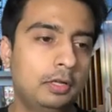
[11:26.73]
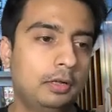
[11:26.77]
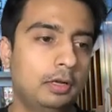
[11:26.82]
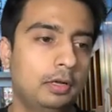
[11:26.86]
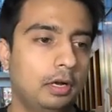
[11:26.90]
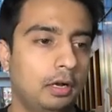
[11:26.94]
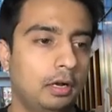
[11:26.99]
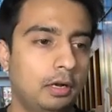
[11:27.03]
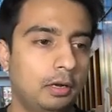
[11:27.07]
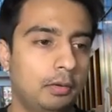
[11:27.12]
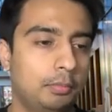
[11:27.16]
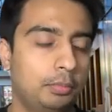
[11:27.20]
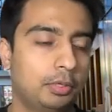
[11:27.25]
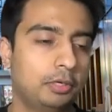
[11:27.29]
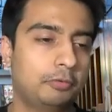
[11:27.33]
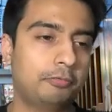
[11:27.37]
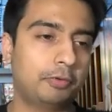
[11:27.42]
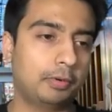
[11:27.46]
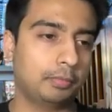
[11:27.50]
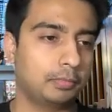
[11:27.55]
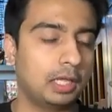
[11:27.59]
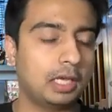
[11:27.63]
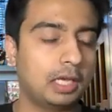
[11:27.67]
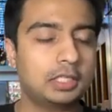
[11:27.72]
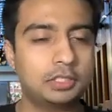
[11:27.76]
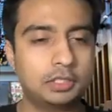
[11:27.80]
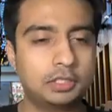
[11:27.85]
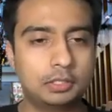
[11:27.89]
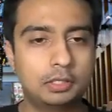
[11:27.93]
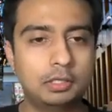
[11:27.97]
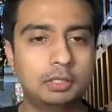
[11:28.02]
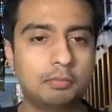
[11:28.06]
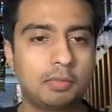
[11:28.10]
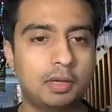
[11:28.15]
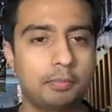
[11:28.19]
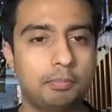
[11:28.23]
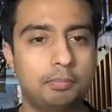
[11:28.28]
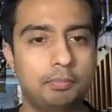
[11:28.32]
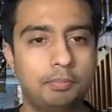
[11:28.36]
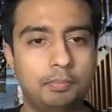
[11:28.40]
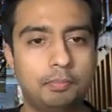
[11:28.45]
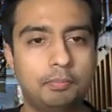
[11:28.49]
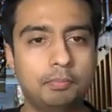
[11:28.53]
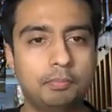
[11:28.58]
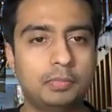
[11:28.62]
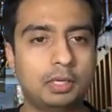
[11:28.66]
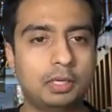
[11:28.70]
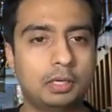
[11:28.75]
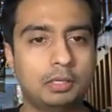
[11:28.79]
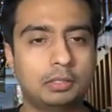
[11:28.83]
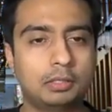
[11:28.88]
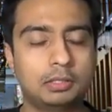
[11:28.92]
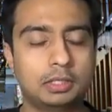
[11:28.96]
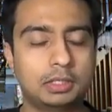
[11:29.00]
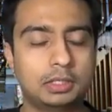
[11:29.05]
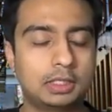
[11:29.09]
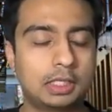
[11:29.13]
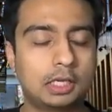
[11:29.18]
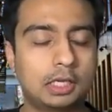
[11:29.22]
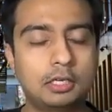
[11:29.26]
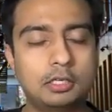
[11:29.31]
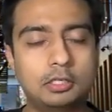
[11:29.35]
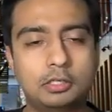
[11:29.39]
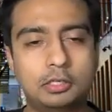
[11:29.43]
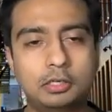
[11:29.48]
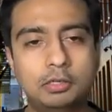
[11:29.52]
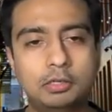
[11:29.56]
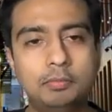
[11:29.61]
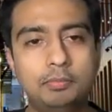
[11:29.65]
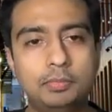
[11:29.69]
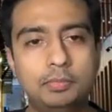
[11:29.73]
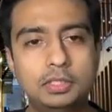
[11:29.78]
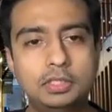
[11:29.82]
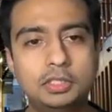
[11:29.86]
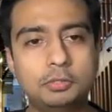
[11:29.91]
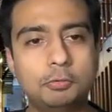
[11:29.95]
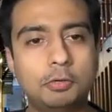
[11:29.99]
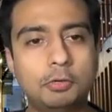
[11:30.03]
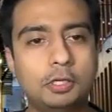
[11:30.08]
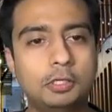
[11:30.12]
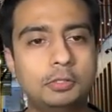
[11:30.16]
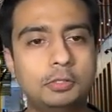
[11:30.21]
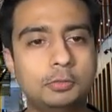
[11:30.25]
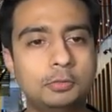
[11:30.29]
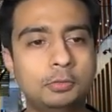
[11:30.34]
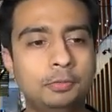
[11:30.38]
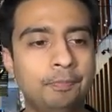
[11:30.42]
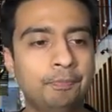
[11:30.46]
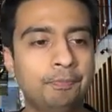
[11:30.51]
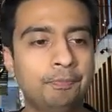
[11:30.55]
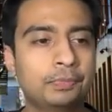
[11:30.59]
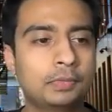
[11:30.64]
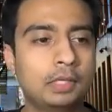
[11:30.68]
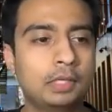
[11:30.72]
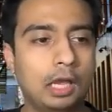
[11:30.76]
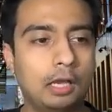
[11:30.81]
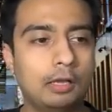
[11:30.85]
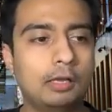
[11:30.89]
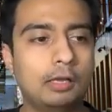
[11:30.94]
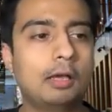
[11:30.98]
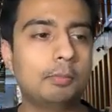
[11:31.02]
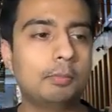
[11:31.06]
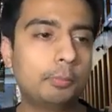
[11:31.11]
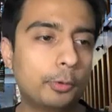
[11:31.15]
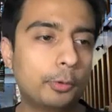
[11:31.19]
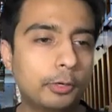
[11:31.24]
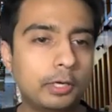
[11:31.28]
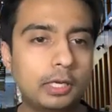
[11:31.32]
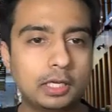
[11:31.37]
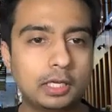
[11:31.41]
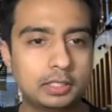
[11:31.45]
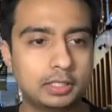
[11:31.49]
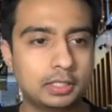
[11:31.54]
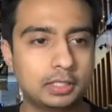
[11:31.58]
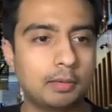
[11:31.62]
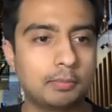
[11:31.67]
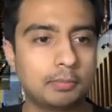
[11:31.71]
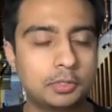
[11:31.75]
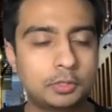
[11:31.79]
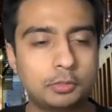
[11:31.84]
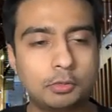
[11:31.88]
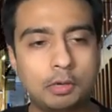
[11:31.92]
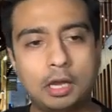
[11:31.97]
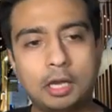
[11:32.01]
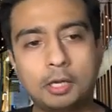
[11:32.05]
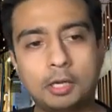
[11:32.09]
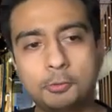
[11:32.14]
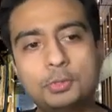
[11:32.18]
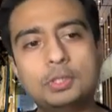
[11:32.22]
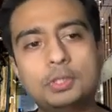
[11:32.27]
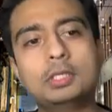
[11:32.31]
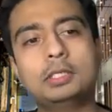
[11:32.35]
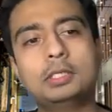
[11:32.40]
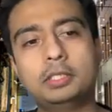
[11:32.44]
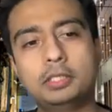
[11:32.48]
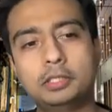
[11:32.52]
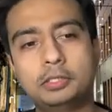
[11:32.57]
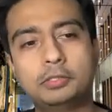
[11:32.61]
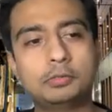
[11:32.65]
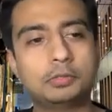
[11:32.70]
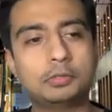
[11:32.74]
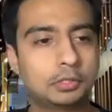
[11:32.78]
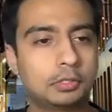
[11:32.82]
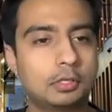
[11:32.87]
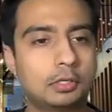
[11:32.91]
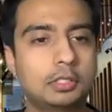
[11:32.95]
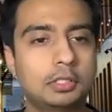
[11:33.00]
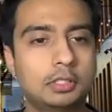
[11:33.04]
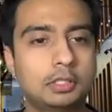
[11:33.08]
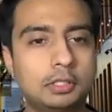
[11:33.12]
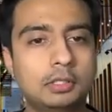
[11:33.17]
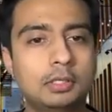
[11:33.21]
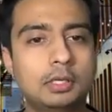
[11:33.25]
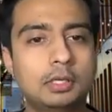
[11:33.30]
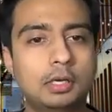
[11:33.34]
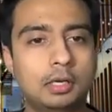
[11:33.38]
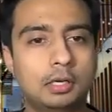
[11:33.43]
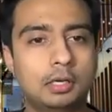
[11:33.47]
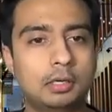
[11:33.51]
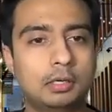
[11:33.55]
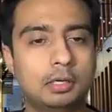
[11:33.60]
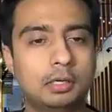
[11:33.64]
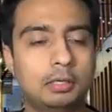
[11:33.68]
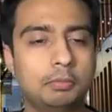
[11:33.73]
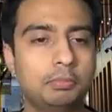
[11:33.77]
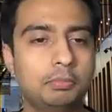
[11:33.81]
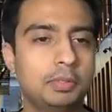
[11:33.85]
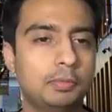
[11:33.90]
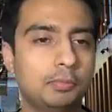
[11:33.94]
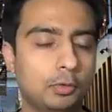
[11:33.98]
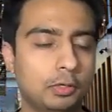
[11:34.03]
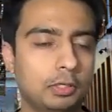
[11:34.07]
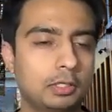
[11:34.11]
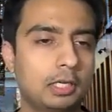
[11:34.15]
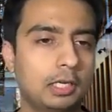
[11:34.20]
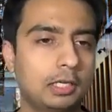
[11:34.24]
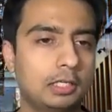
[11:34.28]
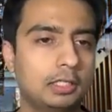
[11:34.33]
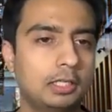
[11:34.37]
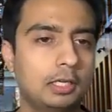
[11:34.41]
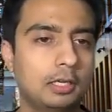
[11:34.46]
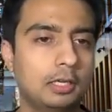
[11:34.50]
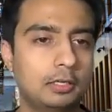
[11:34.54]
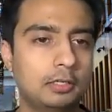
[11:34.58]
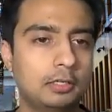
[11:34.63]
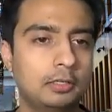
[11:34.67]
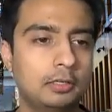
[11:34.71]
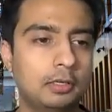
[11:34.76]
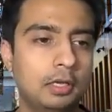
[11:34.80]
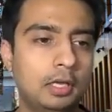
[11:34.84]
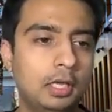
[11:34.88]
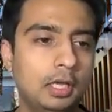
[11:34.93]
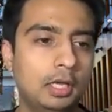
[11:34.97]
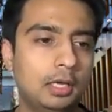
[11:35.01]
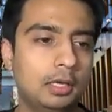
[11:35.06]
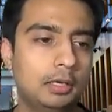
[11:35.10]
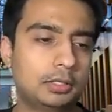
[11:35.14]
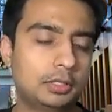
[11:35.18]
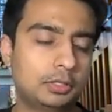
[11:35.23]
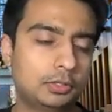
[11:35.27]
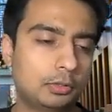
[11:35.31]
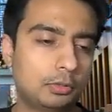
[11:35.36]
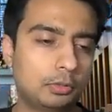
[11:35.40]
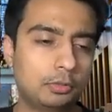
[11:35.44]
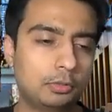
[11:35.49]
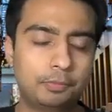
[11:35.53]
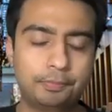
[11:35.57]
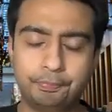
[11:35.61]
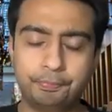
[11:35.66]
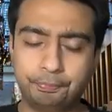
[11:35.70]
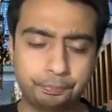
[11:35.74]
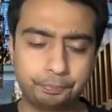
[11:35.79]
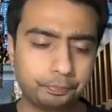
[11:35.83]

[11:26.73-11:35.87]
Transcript: But from next year in my the second year, PGY2, I'll have board exams. So I will need to study and be more dedicated. So